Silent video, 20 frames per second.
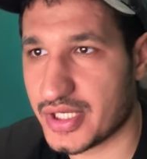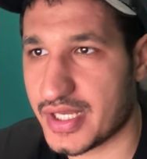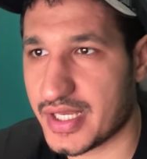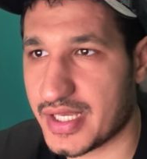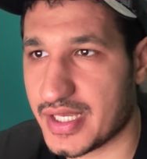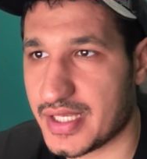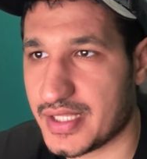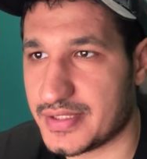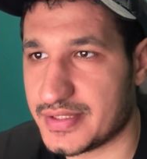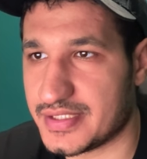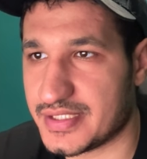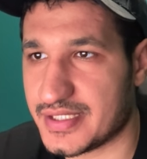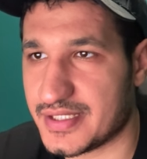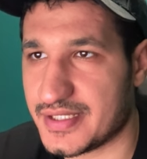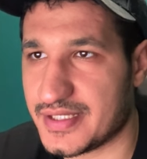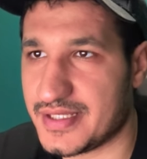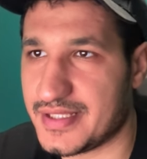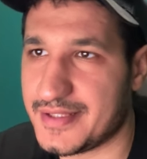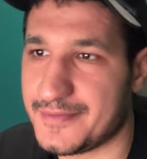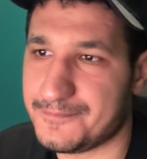And
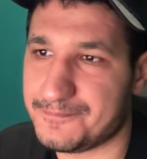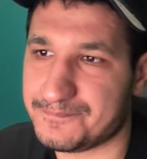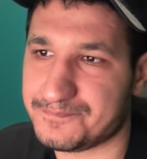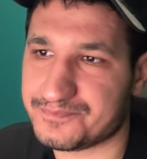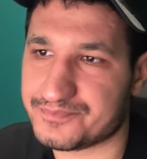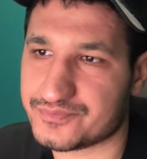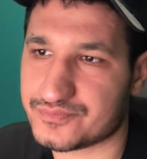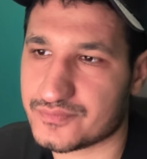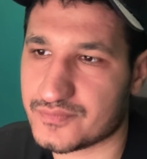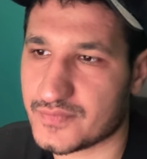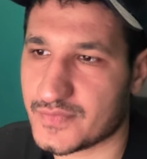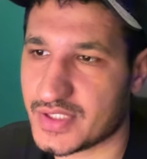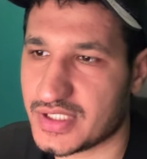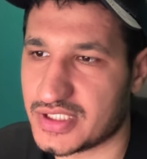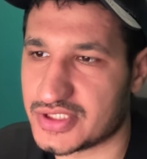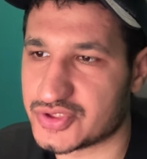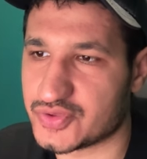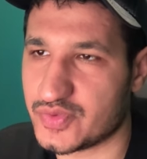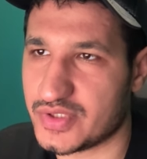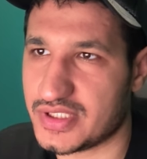
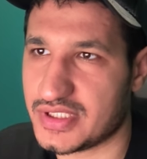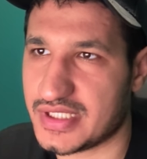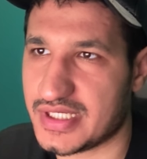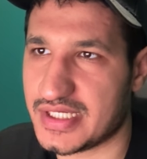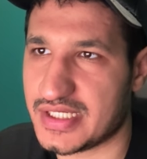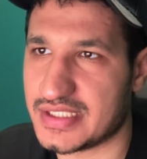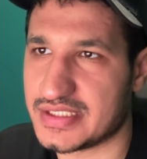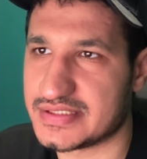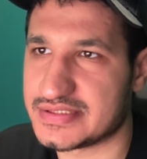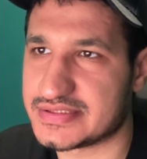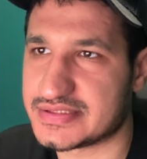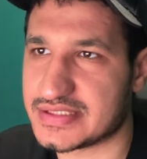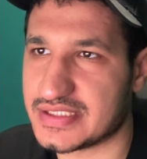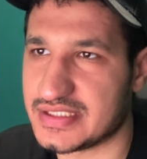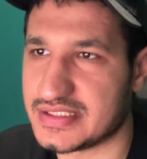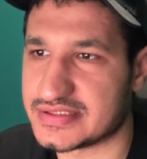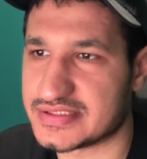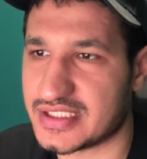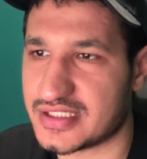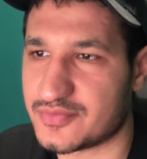as well as
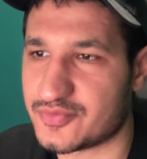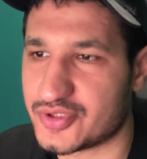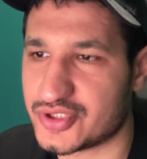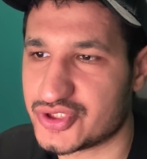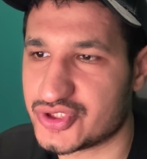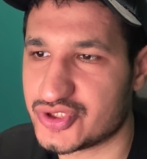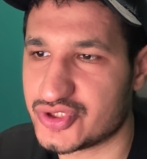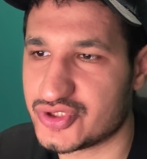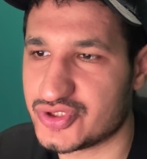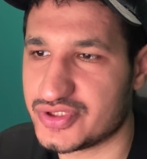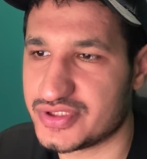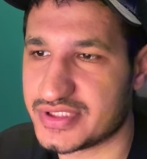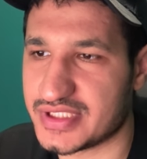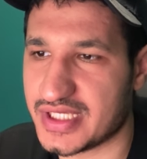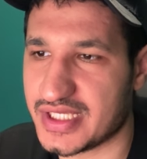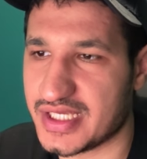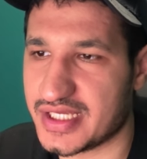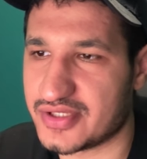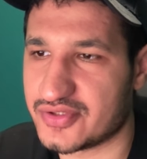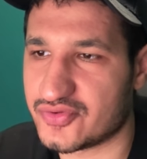tire pressure,
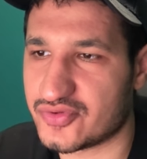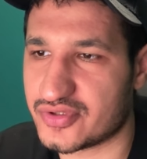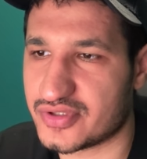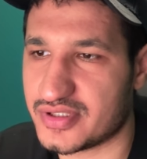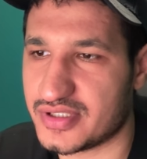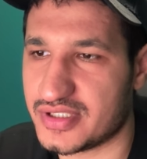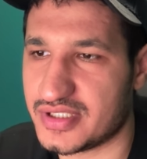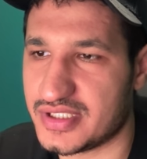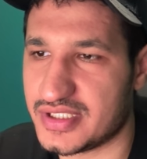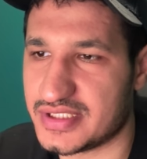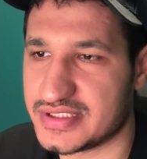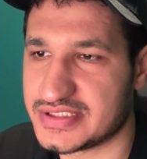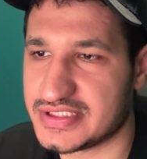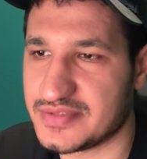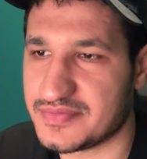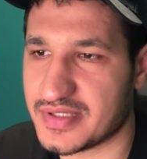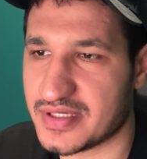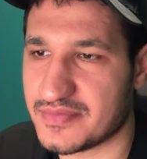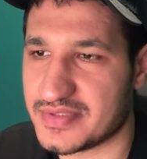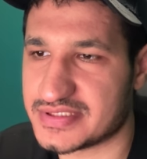they ignore
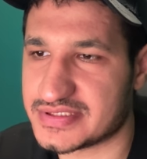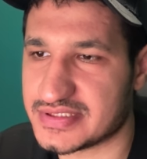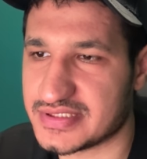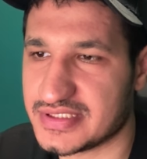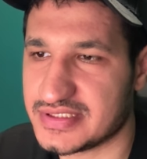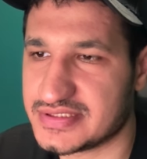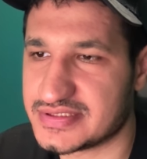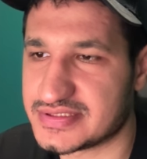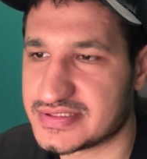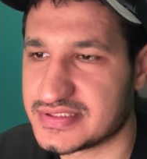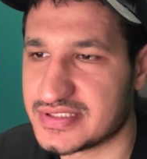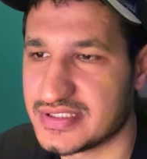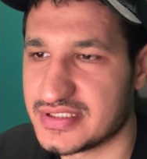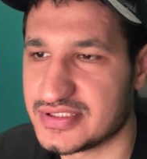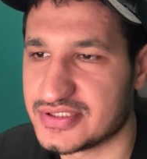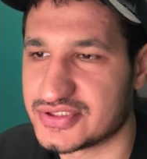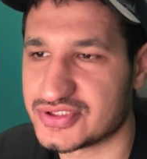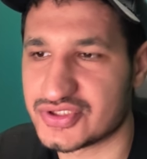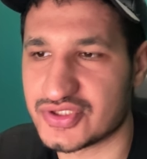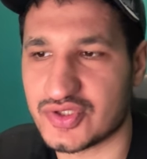TPMS lights.
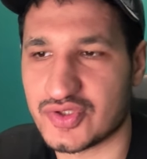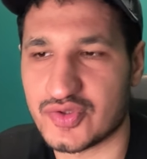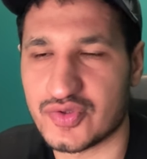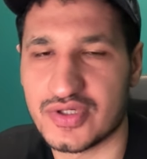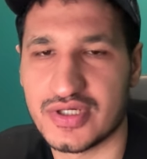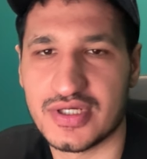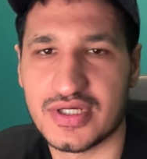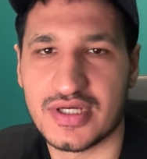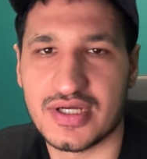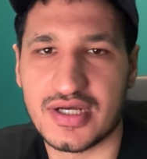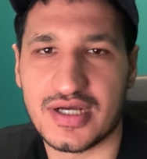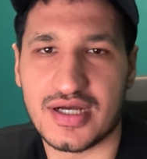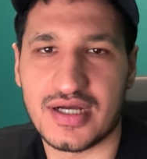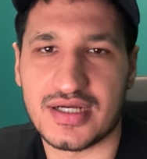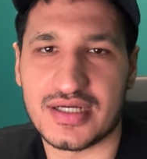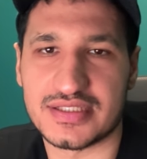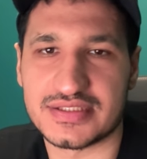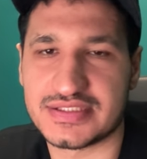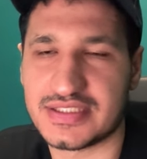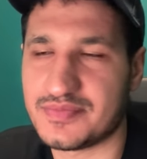So
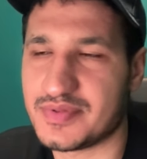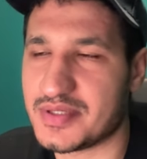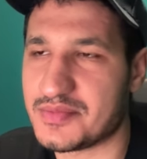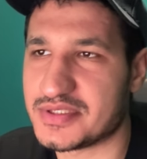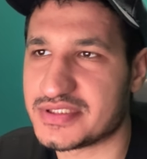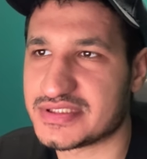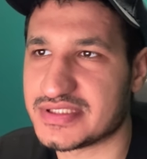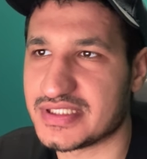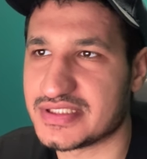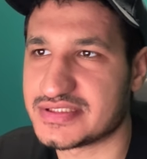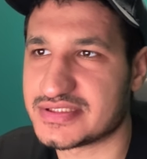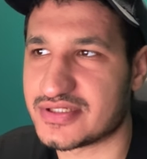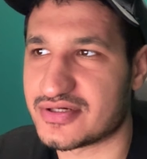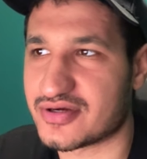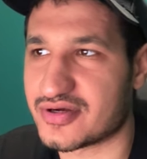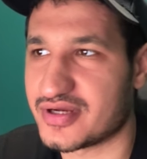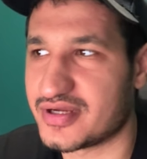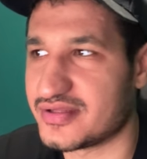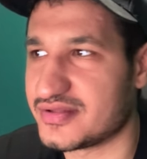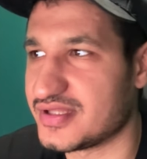TPMS lights
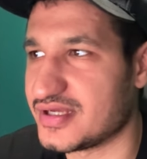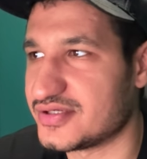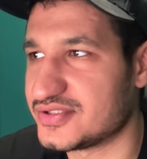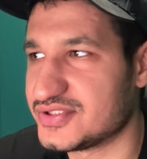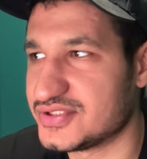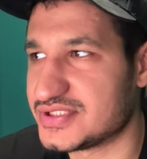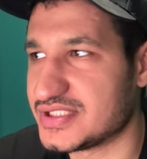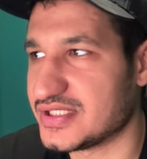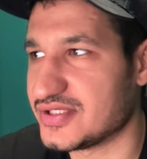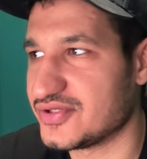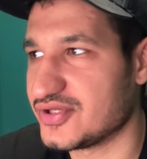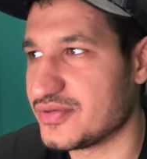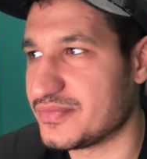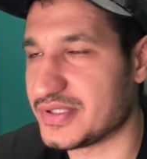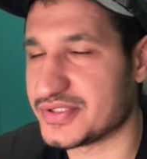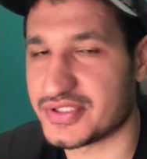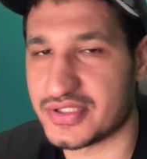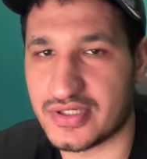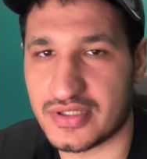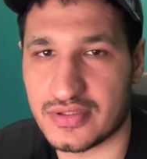are there to tell you
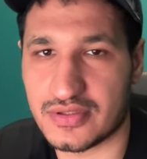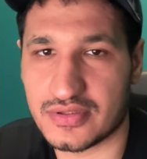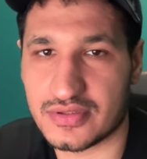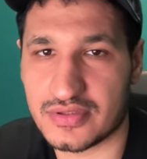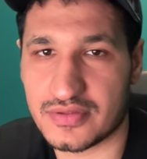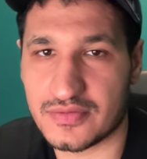about the